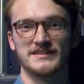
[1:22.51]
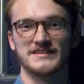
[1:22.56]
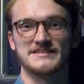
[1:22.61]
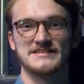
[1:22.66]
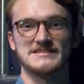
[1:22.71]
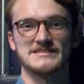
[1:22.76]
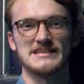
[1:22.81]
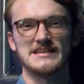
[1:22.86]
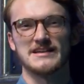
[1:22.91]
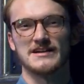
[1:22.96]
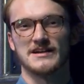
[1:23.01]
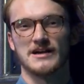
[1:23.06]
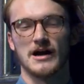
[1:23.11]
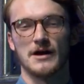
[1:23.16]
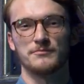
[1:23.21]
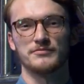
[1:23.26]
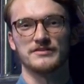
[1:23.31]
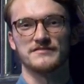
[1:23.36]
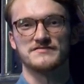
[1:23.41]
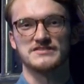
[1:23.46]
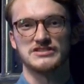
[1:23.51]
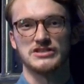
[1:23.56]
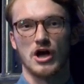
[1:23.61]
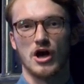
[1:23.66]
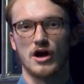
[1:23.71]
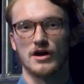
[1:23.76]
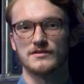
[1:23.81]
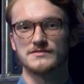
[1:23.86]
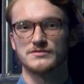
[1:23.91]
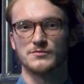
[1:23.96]
to sing a couple of
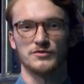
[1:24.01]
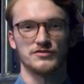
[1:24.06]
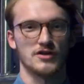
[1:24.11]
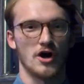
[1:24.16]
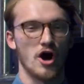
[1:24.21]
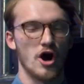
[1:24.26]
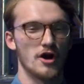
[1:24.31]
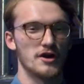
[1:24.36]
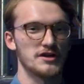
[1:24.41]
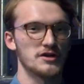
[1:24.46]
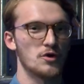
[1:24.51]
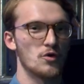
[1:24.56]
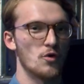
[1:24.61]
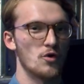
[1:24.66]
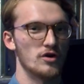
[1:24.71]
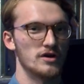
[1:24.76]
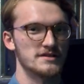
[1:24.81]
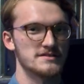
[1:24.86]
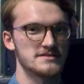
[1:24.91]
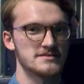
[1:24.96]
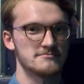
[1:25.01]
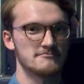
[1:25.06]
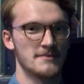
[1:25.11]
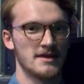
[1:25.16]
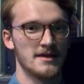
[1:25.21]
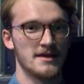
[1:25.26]
songs with the Harding Chorus.